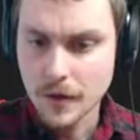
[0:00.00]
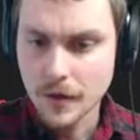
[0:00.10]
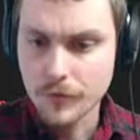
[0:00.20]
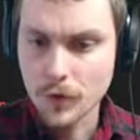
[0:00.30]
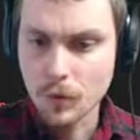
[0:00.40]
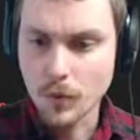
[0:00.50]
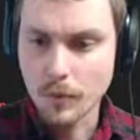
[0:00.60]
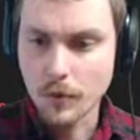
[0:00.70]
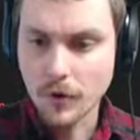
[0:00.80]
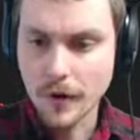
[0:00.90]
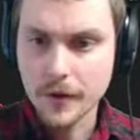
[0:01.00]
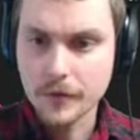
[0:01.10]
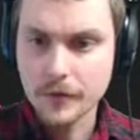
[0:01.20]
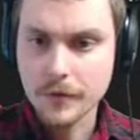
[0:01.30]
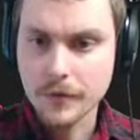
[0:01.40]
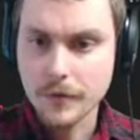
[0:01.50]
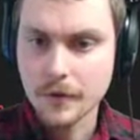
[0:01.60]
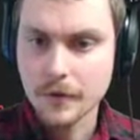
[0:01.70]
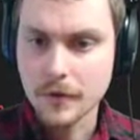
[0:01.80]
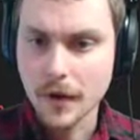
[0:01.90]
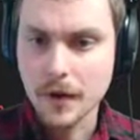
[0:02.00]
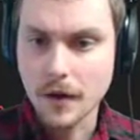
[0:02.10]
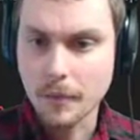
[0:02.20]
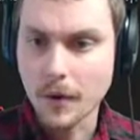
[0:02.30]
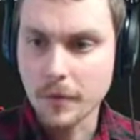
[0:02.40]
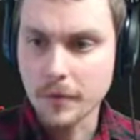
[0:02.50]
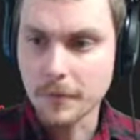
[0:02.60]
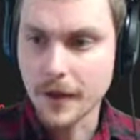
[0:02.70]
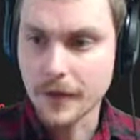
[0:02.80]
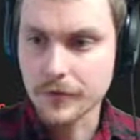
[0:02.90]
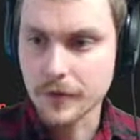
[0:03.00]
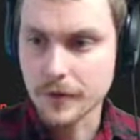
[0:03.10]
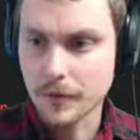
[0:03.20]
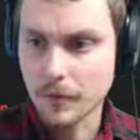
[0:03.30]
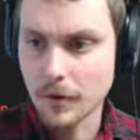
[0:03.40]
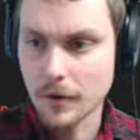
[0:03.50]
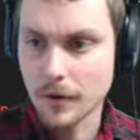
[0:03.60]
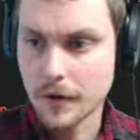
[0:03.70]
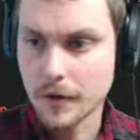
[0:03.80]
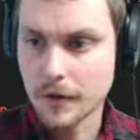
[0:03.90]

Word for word: invoke web request? Did I, I probably passed it the wrong